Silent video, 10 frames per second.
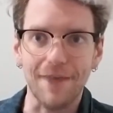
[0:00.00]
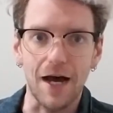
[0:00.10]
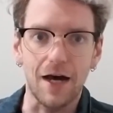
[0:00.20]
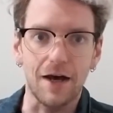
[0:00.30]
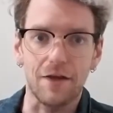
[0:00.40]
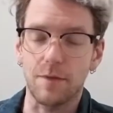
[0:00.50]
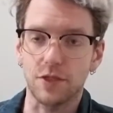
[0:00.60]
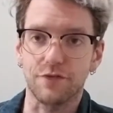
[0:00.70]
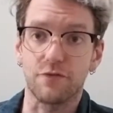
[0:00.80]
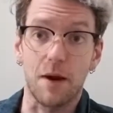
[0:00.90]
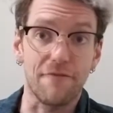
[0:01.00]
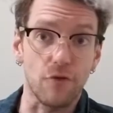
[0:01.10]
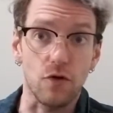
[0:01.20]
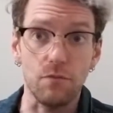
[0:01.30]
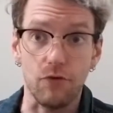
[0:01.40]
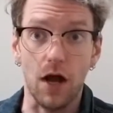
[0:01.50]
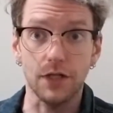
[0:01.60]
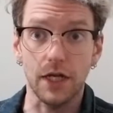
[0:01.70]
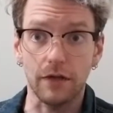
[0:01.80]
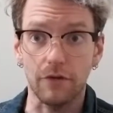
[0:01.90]
especially for my first
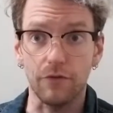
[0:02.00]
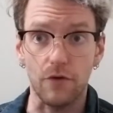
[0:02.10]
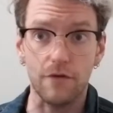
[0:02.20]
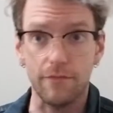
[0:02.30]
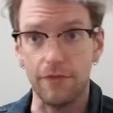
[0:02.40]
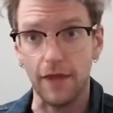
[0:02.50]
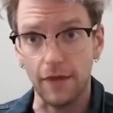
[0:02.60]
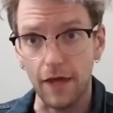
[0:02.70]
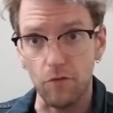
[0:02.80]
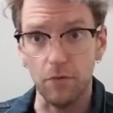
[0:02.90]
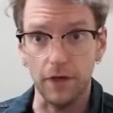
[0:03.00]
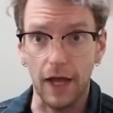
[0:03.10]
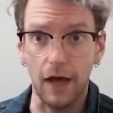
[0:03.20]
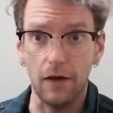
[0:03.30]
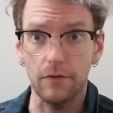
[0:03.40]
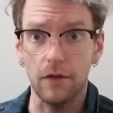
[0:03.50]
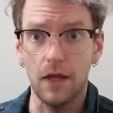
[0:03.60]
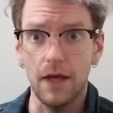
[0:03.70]
project, the first thing I ever put out.